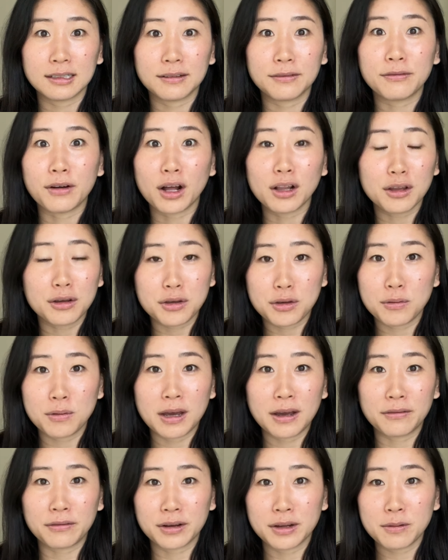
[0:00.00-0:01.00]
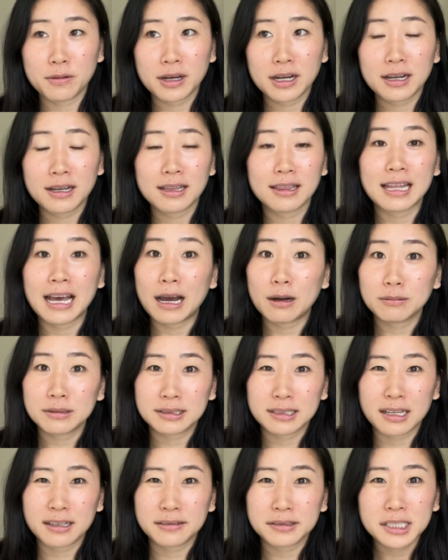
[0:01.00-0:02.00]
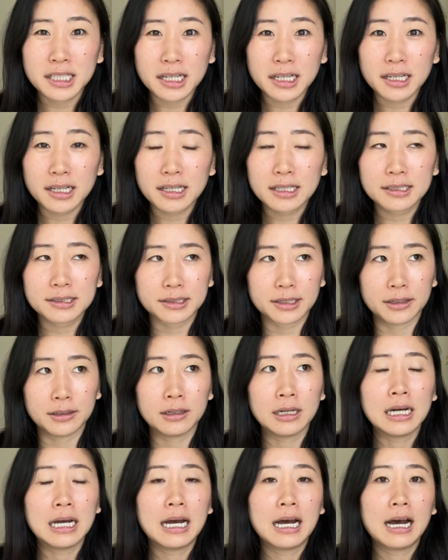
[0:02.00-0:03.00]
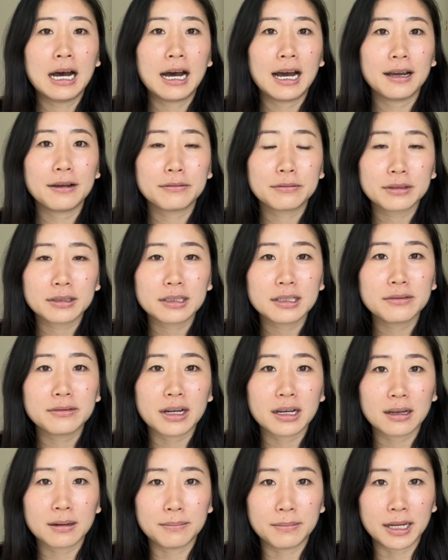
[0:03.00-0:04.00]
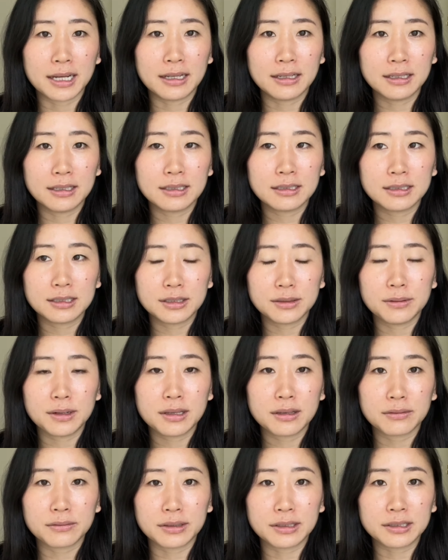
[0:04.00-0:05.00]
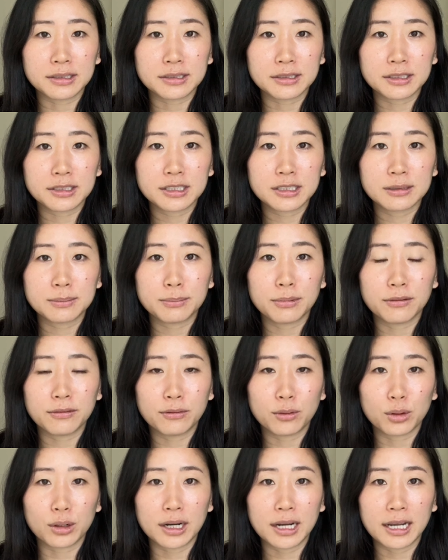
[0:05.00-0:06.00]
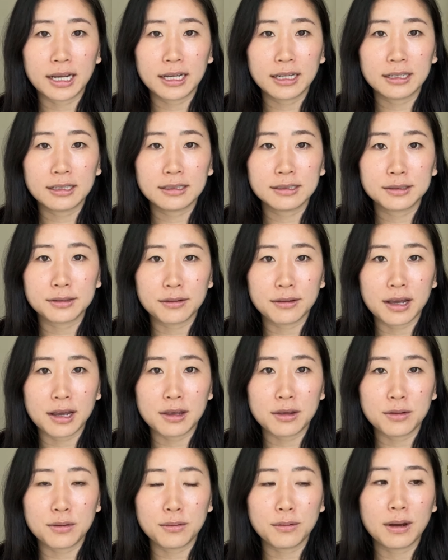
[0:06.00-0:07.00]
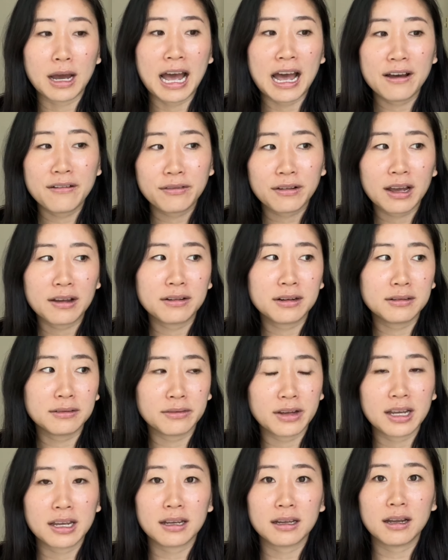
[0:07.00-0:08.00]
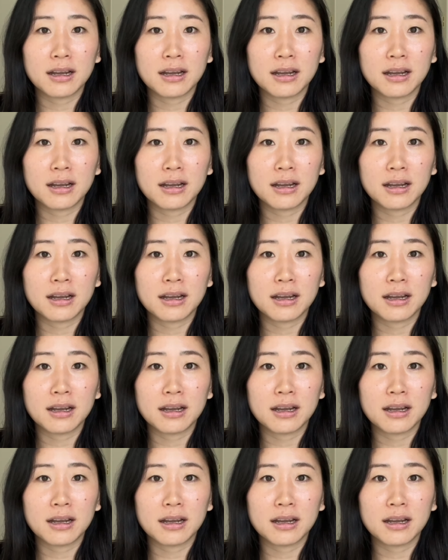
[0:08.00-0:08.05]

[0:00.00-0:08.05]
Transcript: follow you everywhere. That was kind of scary. So I really recommend doing the research beforehand so that you have kind of like